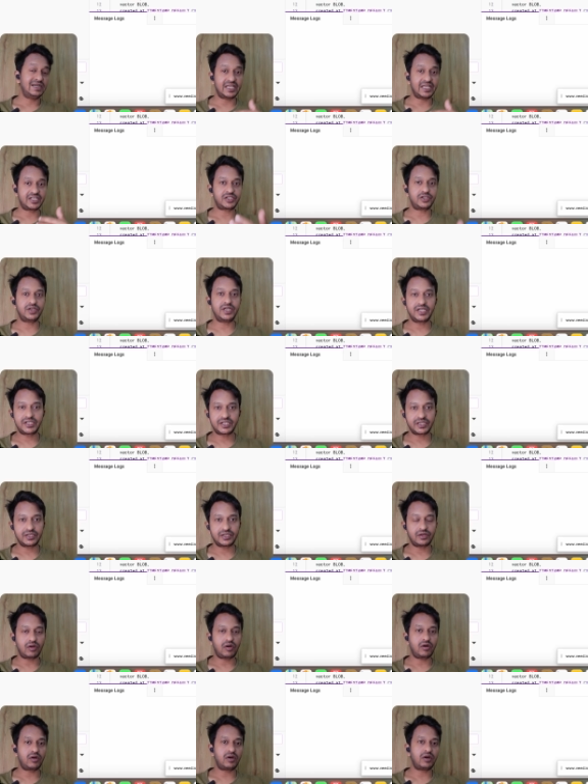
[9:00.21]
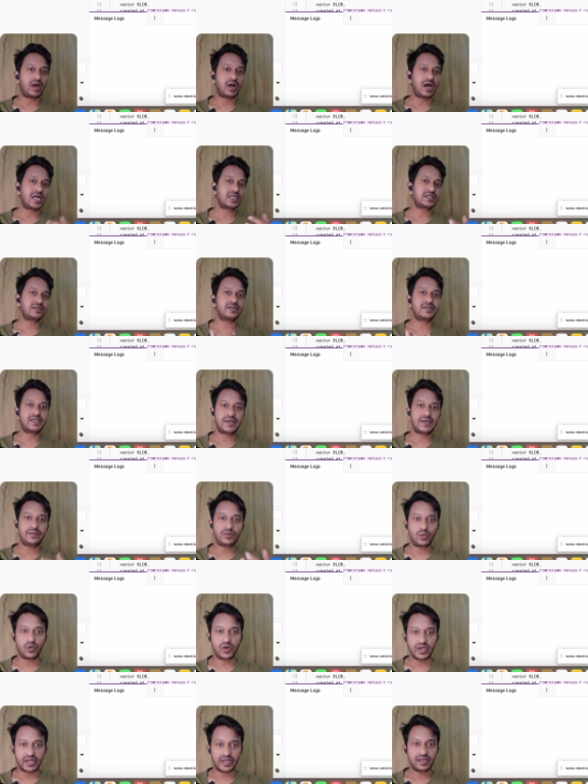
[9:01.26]
destination or ask the same
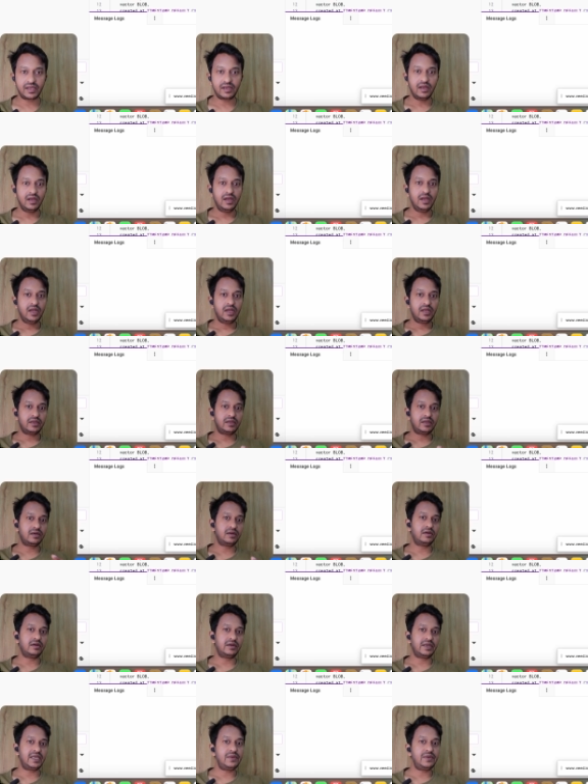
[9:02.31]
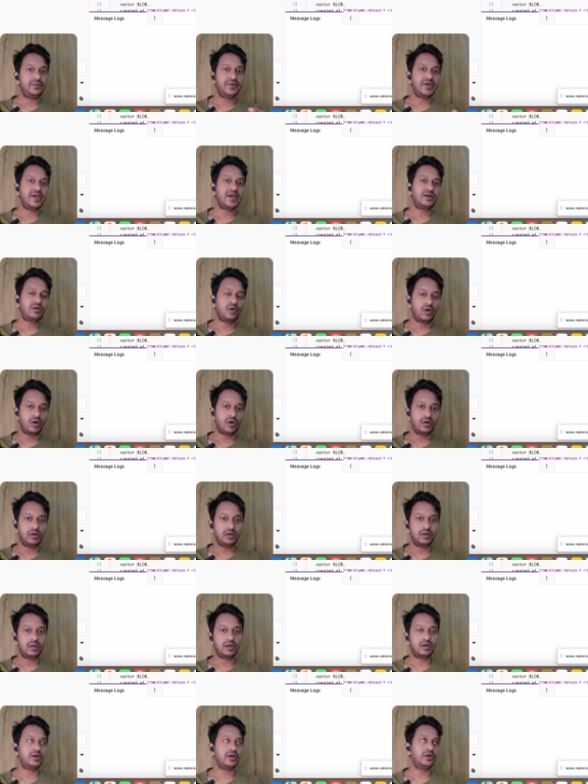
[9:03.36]
query, the API
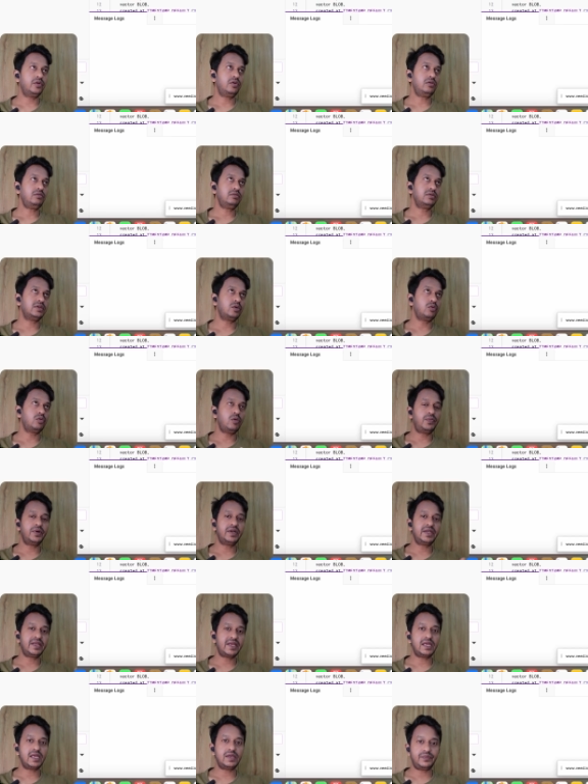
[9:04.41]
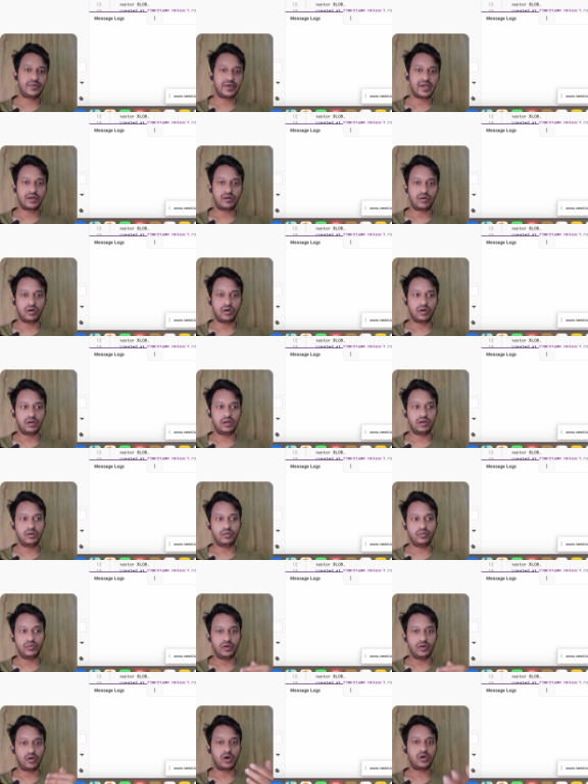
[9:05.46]
call, uh, you know, the OpenAI API call
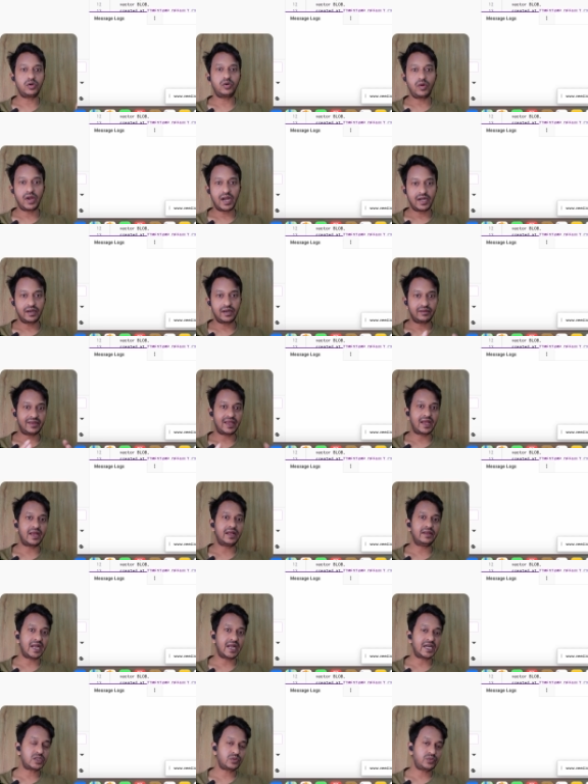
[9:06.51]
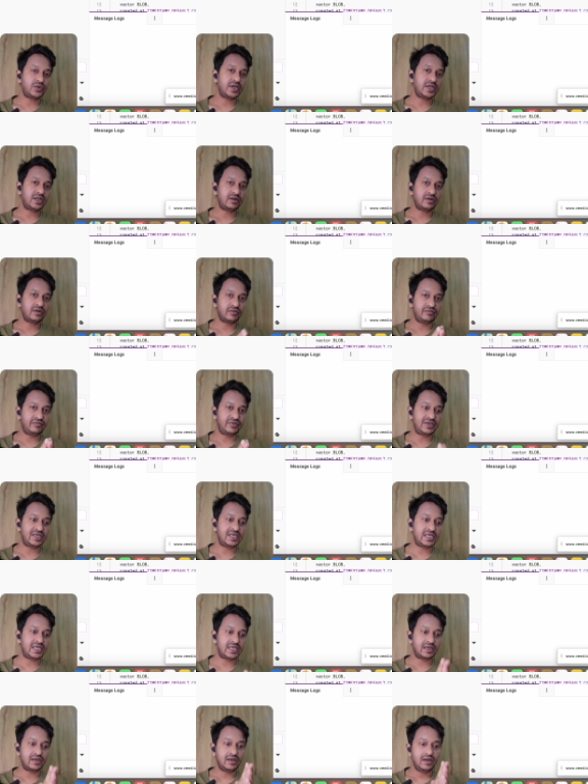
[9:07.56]
will not go, and that, that's where
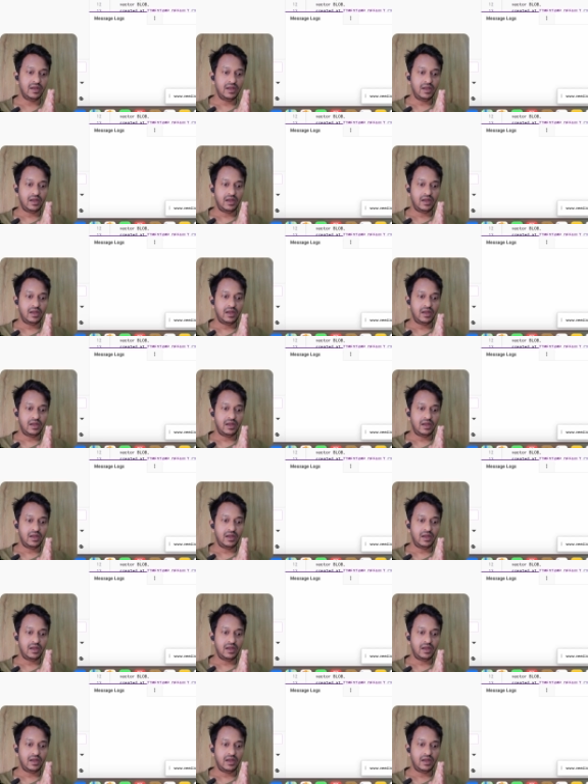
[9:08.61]
we